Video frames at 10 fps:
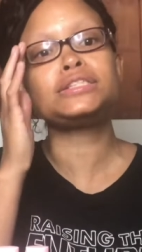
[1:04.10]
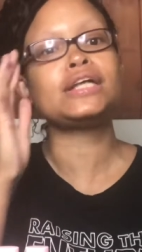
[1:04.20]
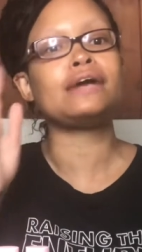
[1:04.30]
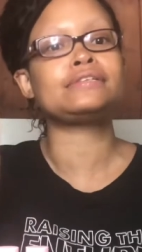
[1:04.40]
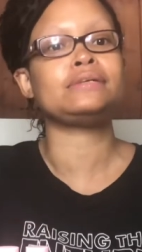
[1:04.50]
she
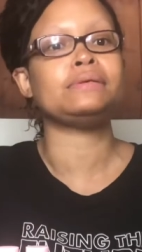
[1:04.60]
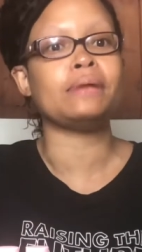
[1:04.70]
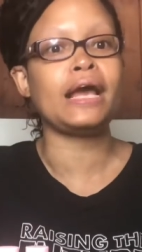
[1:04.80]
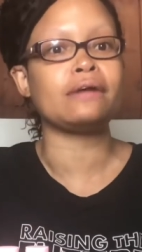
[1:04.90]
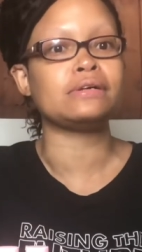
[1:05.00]
thought I was gonna be
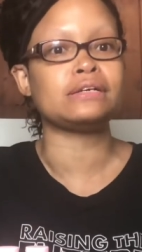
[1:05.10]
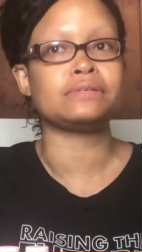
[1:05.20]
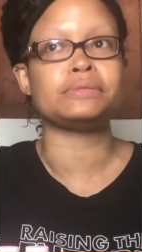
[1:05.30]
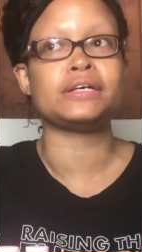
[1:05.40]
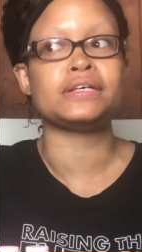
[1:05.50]
mad or
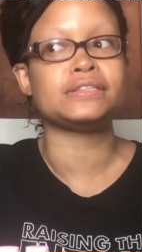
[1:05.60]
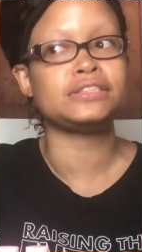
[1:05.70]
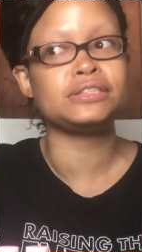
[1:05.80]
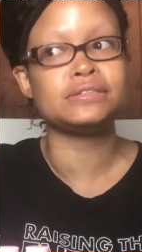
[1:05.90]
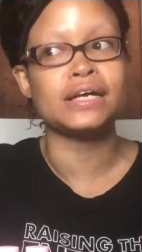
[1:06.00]
whatever because
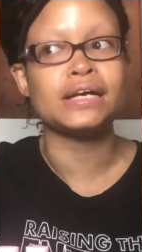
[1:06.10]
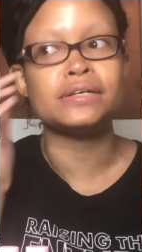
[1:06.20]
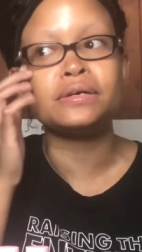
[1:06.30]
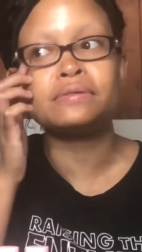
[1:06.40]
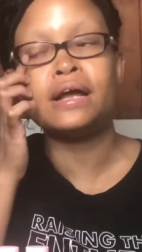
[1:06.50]
she was like,
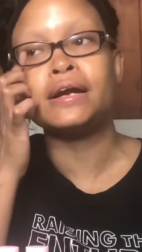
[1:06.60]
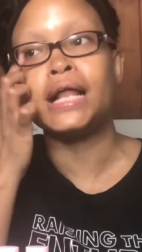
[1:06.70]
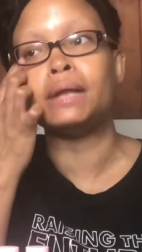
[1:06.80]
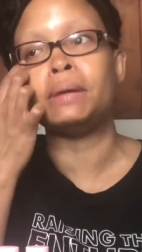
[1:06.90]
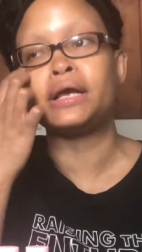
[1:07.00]
you don't wear a
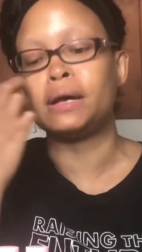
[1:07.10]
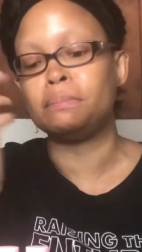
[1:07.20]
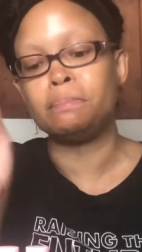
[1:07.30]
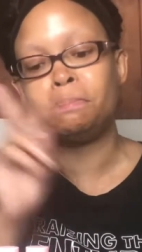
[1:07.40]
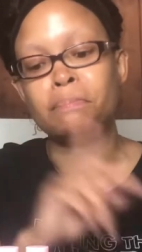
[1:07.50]
lot of makeup.
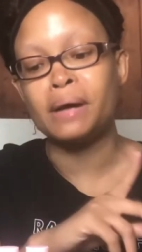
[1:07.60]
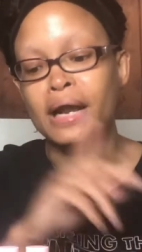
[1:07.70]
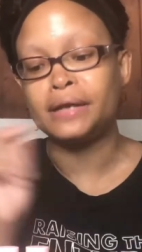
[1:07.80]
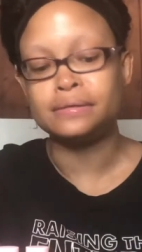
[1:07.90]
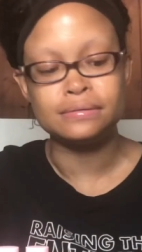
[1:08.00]
But
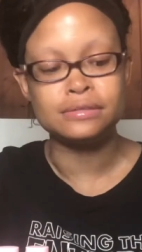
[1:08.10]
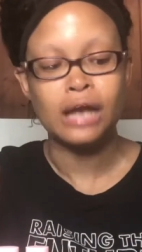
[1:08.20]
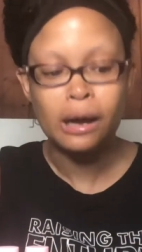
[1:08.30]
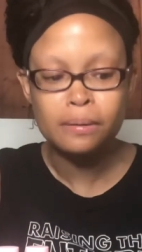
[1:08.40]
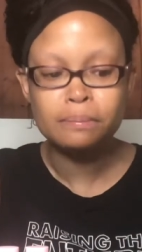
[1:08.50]
I
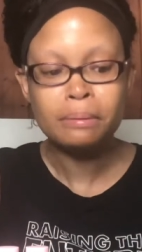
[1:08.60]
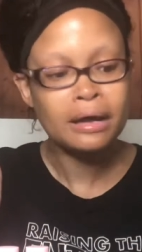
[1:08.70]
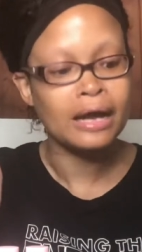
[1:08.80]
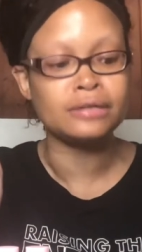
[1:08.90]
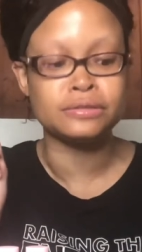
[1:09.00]
don't,
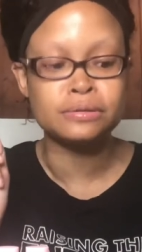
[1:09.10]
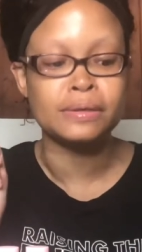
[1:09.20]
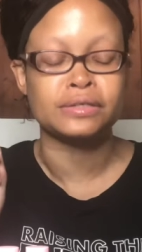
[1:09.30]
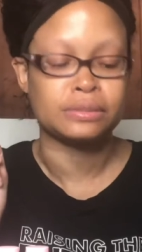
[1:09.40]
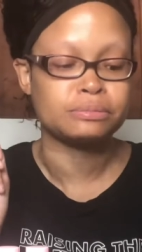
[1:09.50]
but I do
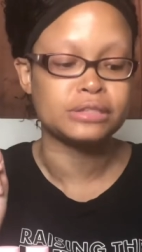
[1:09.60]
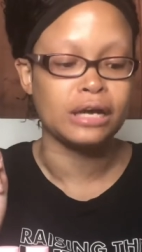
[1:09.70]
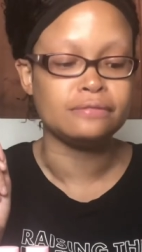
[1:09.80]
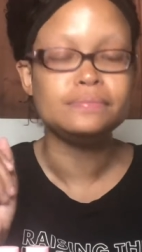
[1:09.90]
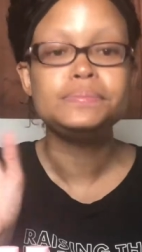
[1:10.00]
wear some
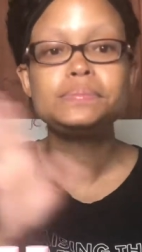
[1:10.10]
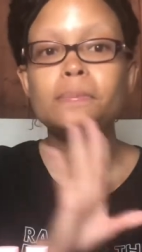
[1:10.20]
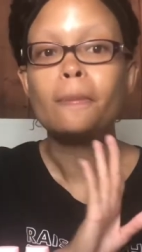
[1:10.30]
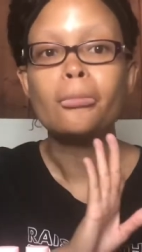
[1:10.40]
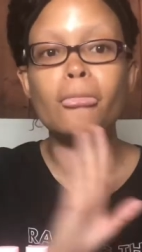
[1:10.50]
stuff.
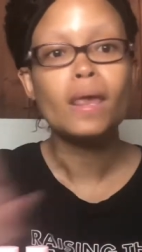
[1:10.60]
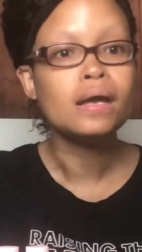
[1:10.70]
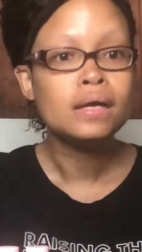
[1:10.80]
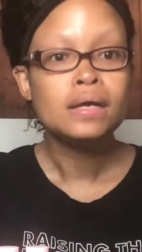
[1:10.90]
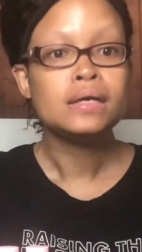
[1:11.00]

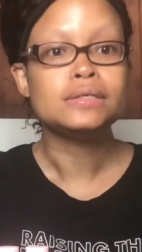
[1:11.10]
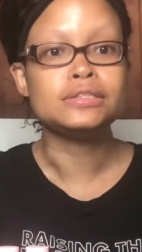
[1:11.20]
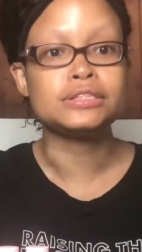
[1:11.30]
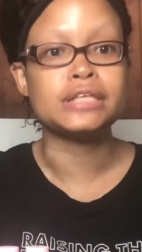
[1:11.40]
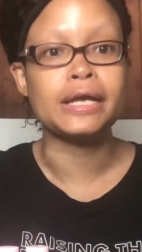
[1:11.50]
I'm
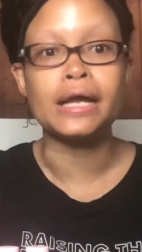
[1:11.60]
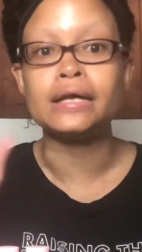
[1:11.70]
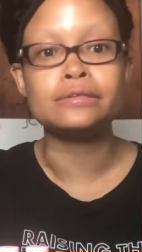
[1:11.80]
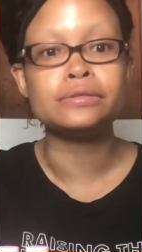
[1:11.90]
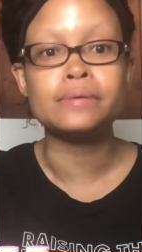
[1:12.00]
just saying,
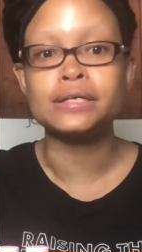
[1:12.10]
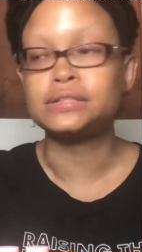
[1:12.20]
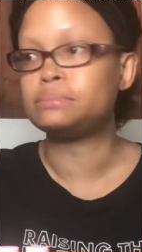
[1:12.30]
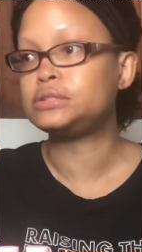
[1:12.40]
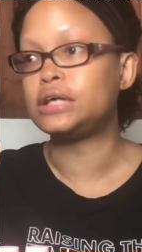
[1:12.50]
I do wear
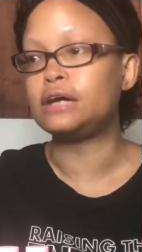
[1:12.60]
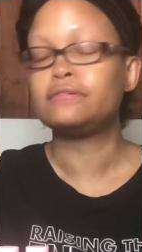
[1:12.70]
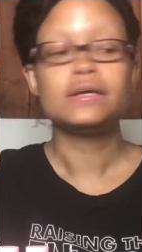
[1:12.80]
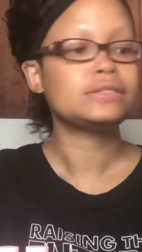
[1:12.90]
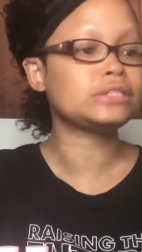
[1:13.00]
some stuff.
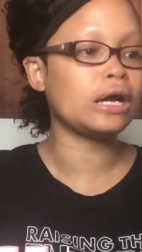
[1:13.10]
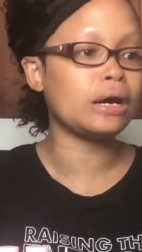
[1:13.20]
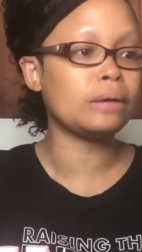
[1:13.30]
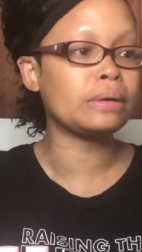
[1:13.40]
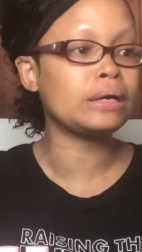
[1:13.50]
So
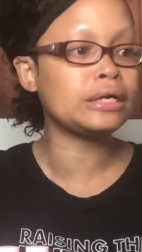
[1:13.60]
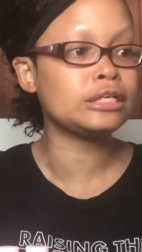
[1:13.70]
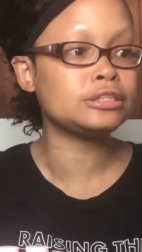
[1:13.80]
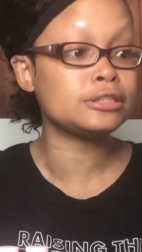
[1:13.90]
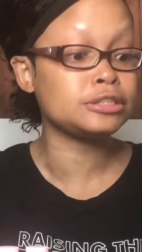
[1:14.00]
we're gonna get
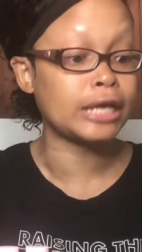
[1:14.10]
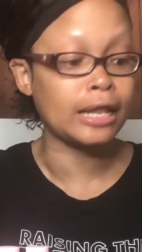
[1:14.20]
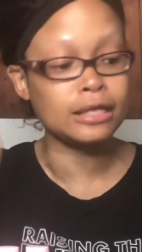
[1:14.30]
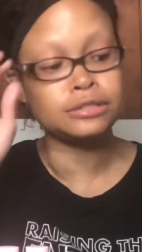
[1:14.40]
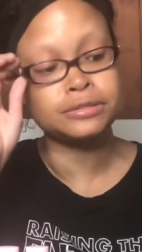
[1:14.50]
into this
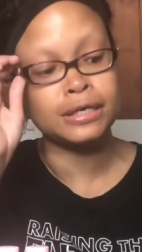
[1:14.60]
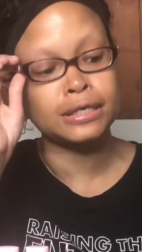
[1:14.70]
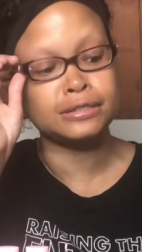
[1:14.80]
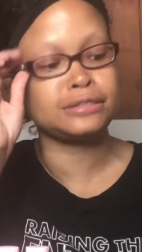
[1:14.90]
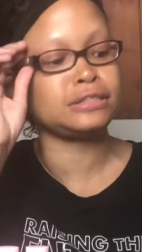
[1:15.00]
challenge
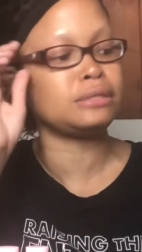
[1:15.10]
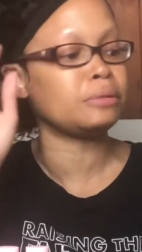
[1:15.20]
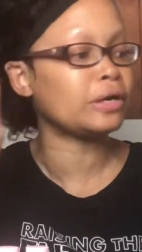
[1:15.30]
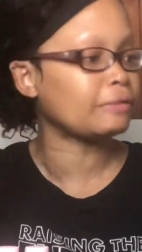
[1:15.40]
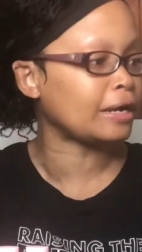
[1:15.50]
because it's in the
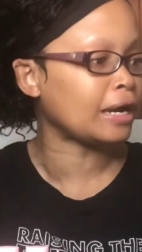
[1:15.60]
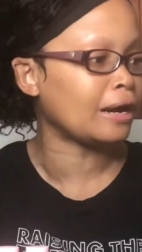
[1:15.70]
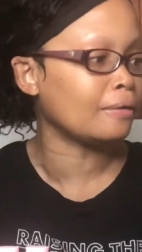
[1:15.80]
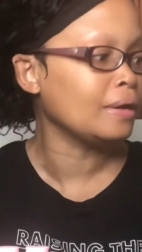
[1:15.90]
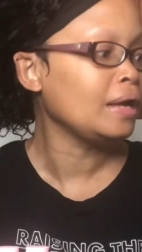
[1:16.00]
morning right
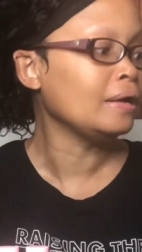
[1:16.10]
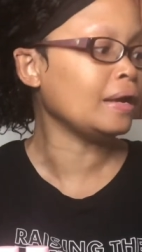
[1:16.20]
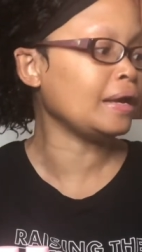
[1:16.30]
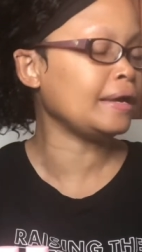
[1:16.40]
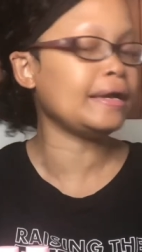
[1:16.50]
now
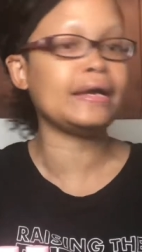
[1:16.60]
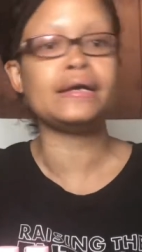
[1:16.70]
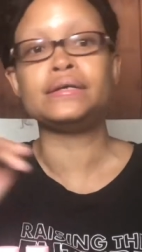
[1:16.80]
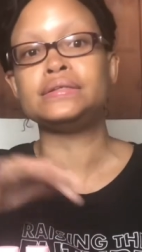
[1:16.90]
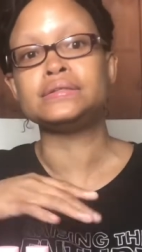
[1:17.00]

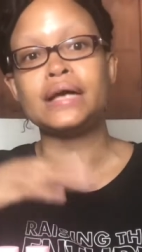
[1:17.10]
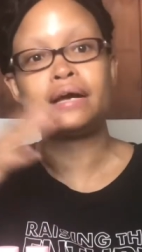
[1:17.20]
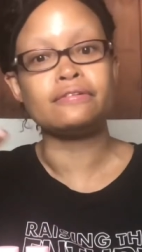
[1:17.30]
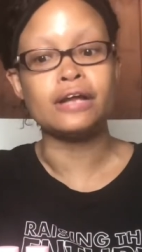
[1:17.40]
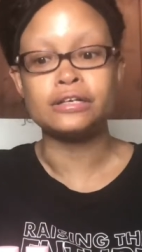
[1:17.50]
and I
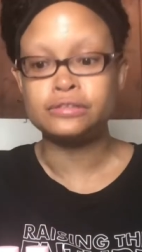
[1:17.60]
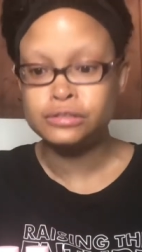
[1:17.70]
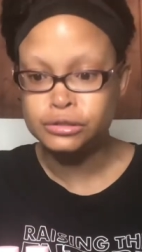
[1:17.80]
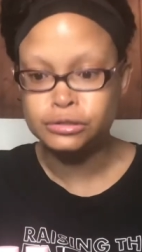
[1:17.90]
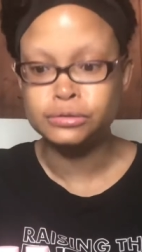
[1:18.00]
have a lot
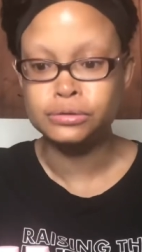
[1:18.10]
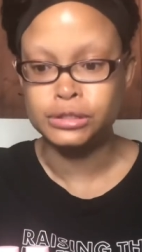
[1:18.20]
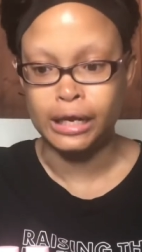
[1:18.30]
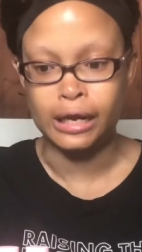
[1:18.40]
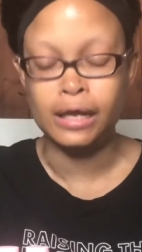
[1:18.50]
to do
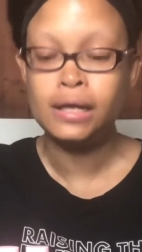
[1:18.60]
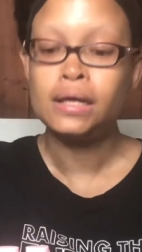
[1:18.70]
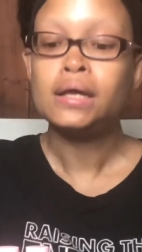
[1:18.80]
today.